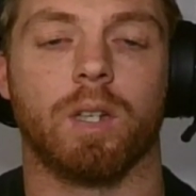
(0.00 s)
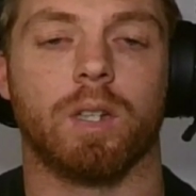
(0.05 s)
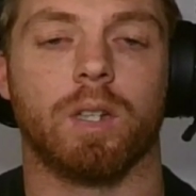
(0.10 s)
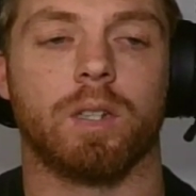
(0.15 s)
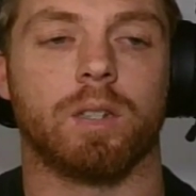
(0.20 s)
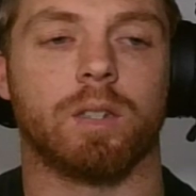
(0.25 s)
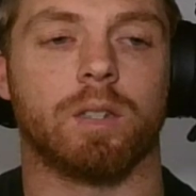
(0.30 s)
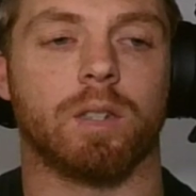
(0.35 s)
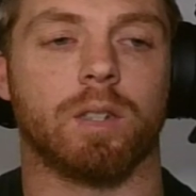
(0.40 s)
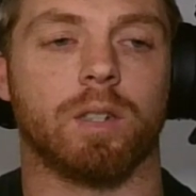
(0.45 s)

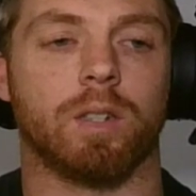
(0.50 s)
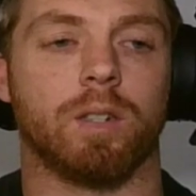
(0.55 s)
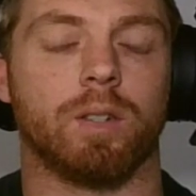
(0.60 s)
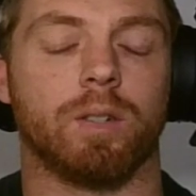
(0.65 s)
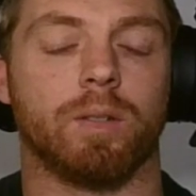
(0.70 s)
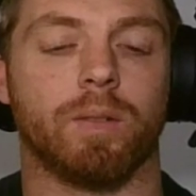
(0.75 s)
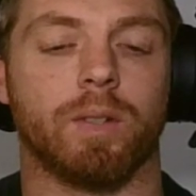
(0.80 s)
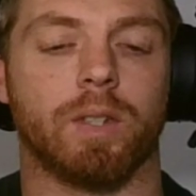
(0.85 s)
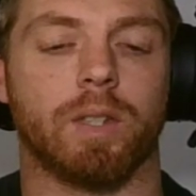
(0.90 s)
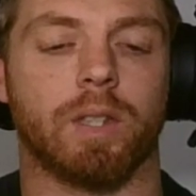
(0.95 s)
So
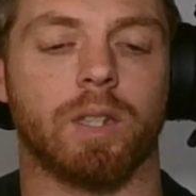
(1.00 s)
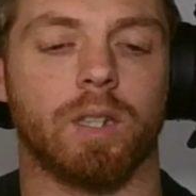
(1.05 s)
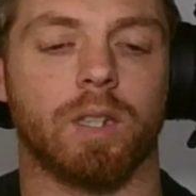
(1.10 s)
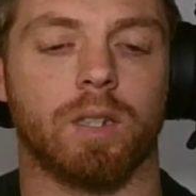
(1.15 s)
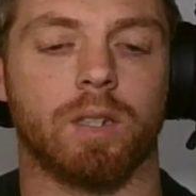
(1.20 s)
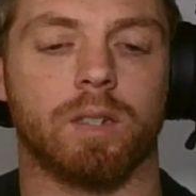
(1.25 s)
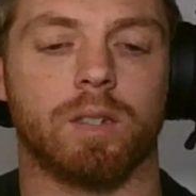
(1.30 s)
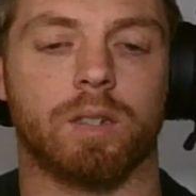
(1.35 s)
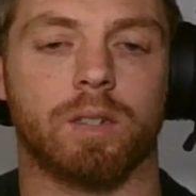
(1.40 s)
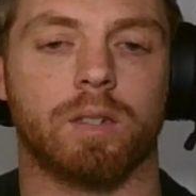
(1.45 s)

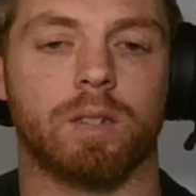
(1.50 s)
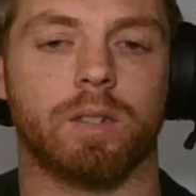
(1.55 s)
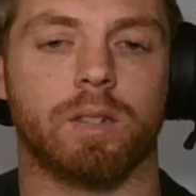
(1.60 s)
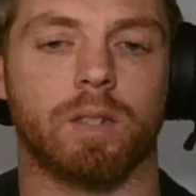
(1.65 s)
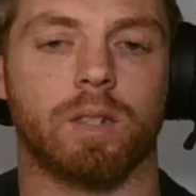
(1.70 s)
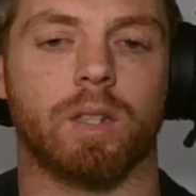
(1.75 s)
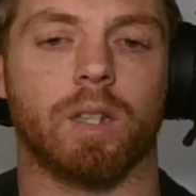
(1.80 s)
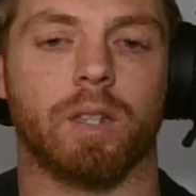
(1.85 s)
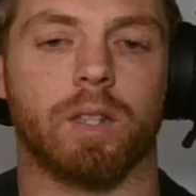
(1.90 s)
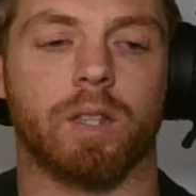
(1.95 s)

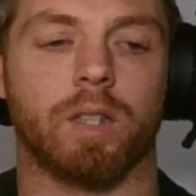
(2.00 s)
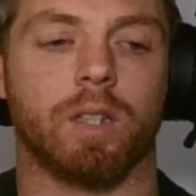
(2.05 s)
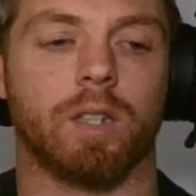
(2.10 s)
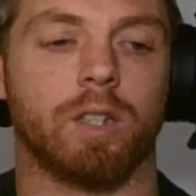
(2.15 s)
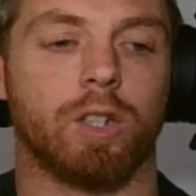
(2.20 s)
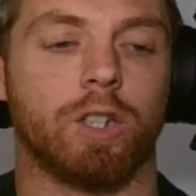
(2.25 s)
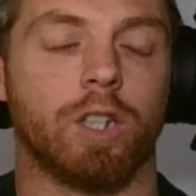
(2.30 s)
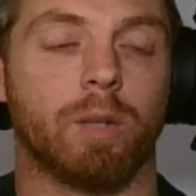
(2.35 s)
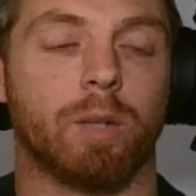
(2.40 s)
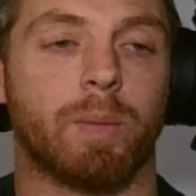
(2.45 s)
the
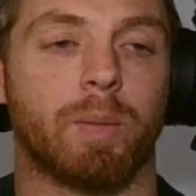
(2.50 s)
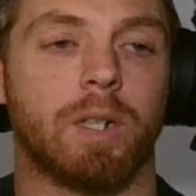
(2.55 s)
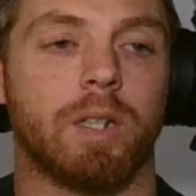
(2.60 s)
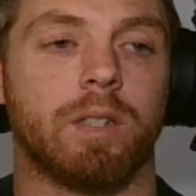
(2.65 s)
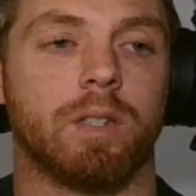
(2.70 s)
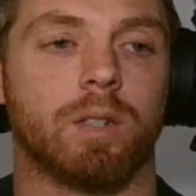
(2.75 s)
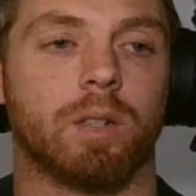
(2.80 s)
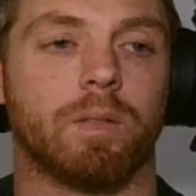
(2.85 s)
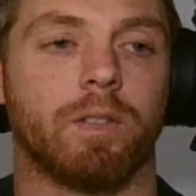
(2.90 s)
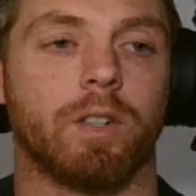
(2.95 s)
unique
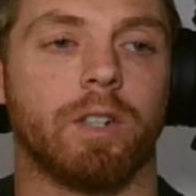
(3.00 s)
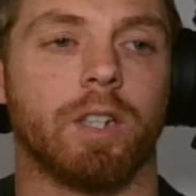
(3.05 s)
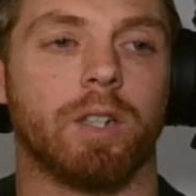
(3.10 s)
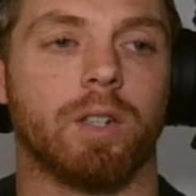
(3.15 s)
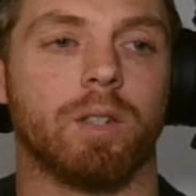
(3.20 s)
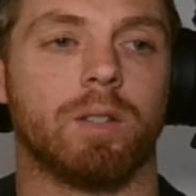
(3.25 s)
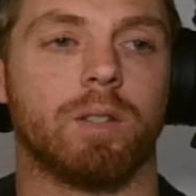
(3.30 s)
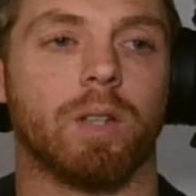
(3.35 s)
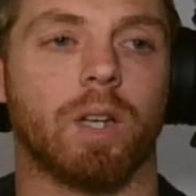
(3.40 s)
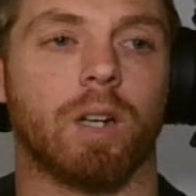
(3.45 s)
abilities are very
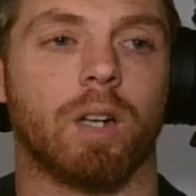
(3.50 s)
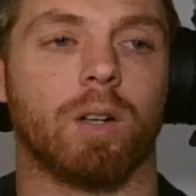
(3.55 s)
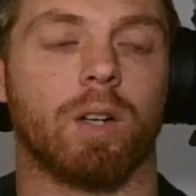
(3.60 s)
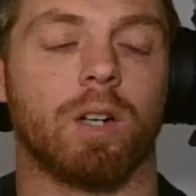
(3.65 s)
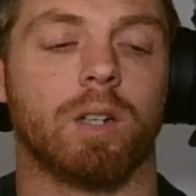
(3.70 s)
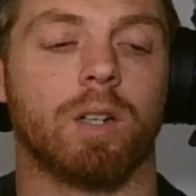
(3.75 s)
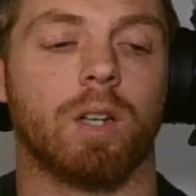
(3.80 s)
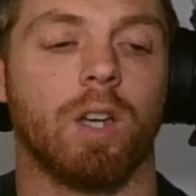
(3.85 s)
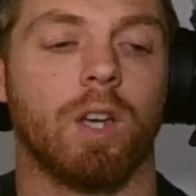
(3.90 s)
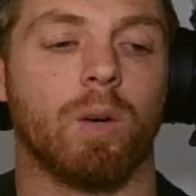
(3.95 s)
good to
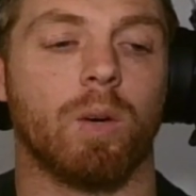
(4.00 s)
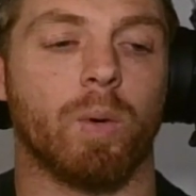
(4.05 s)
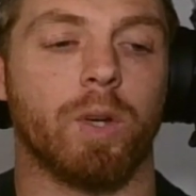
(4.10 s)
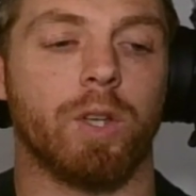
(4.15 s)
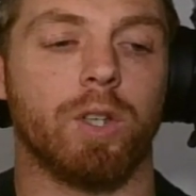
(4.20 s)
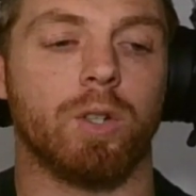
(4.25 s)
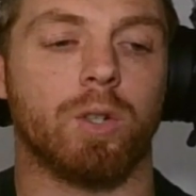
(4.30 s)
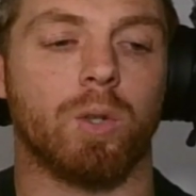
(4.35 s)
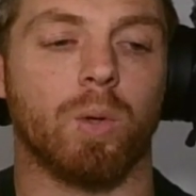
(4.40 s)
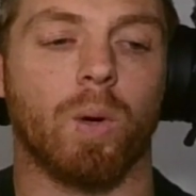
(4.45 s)
unlock. When
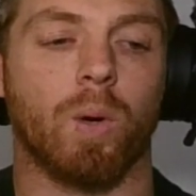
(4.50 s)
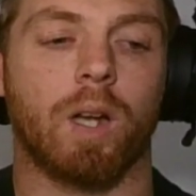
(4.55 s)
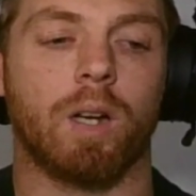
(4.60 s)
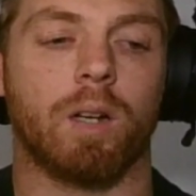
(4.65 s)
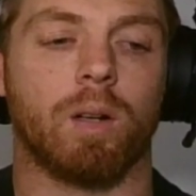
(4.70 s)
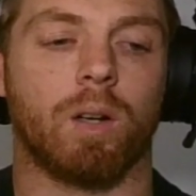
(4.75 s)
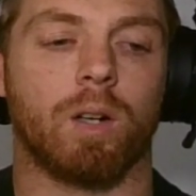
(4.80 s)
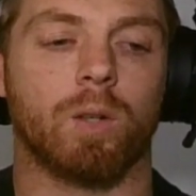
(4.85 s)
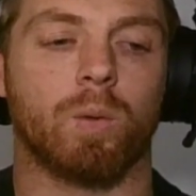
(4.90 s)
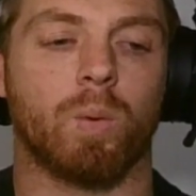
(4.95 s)
you do
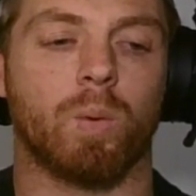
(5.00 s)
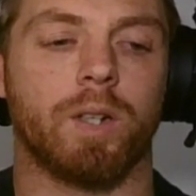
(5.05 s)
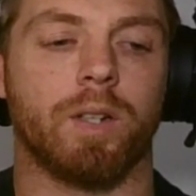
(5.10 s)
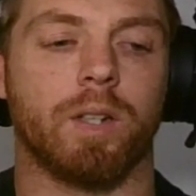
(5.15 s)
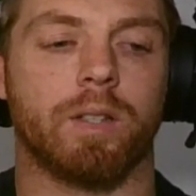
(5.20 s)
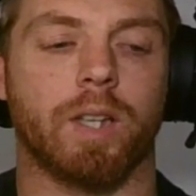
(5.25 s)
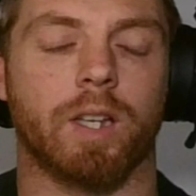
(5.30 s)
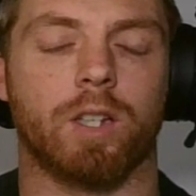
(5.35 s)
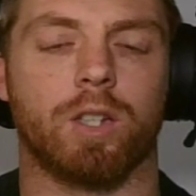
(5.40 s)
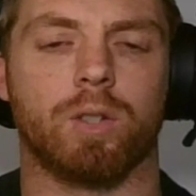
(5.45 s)
unlock one, it
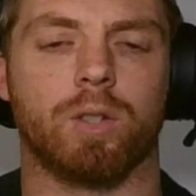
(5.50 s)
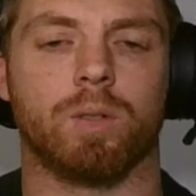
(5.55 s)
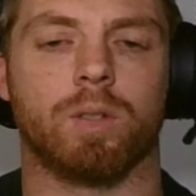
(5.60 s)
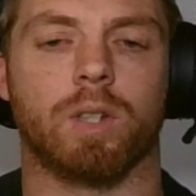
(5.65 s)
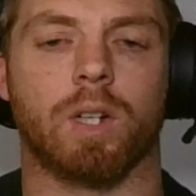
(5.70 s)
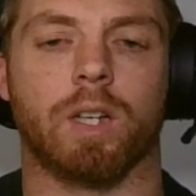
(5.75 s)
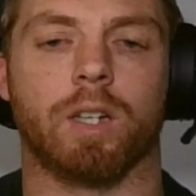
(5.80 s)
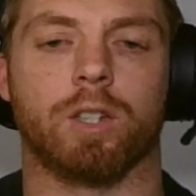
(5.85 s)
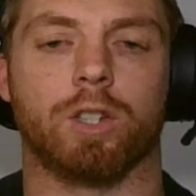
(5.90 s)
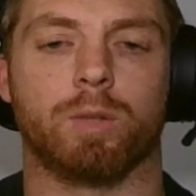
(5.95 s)
takes you onto
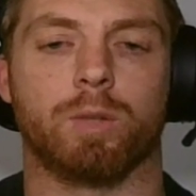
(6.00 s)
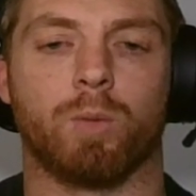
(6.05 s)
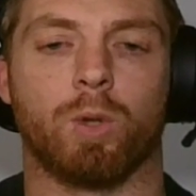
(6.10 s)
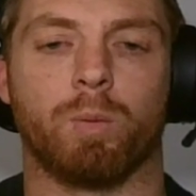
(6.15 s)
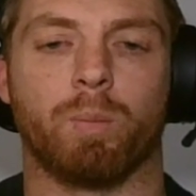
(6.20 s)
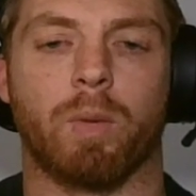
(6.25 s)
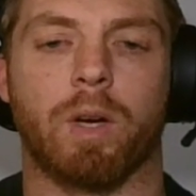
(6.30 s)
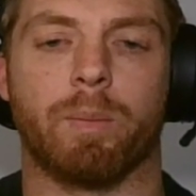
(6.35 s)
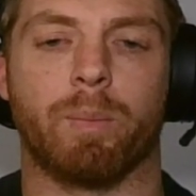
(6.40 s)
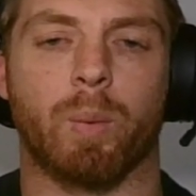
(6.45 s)
like a small
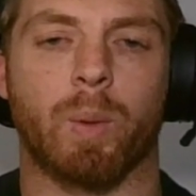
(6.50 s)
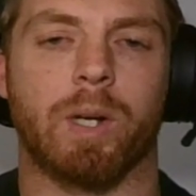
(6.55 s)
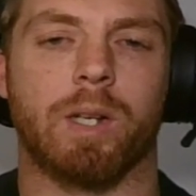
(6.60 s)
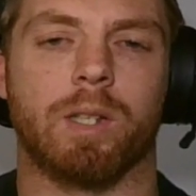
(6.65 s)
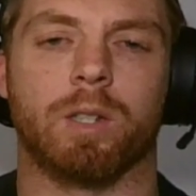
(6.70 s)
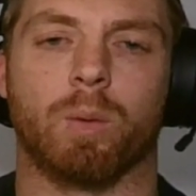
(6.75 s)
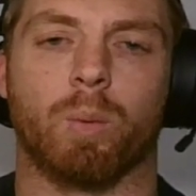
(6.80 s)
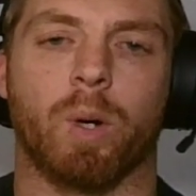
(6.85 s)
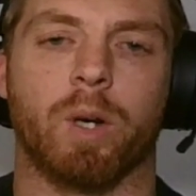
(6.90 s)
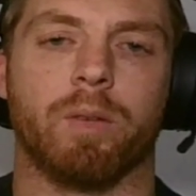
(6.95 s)
map where it's
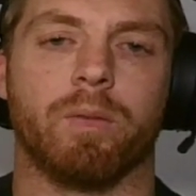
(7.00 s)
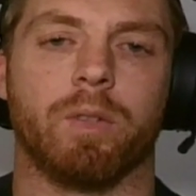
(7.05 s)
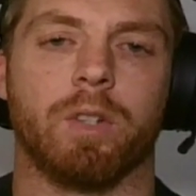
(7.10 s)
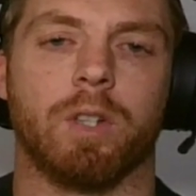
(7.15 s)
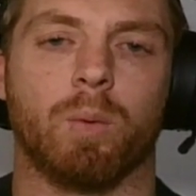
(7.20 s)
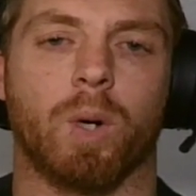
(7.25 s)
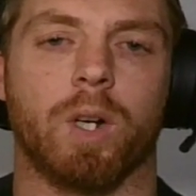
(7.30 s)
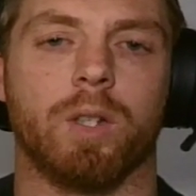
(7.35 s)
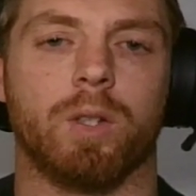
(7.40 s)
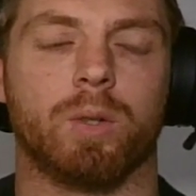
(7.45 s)
a
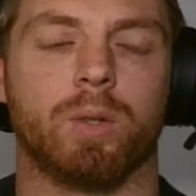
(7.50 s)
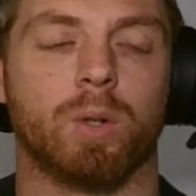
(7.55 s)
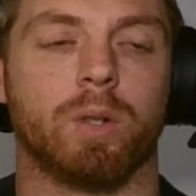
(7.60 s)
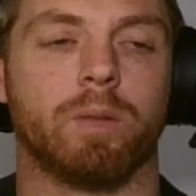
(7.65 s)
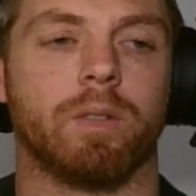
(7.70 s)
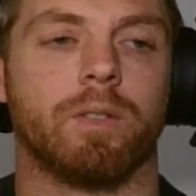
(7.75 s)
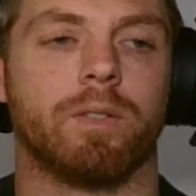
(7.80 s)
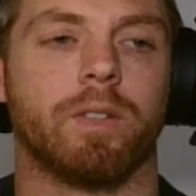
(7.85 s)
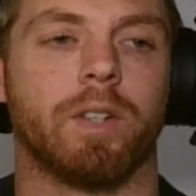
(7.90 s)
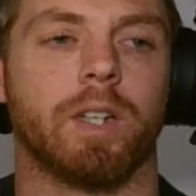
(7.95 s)
1v1 sort of
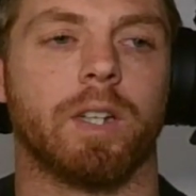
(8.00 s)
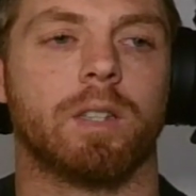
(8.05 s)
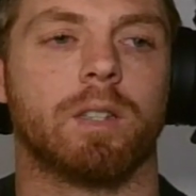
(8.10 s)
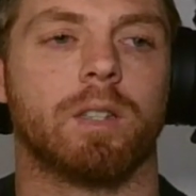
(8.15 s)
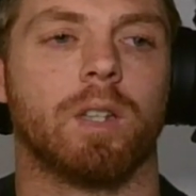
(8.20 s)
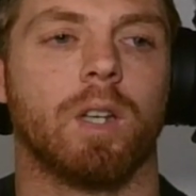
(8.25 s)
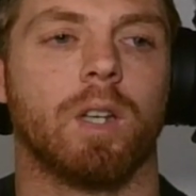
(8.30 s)
effect,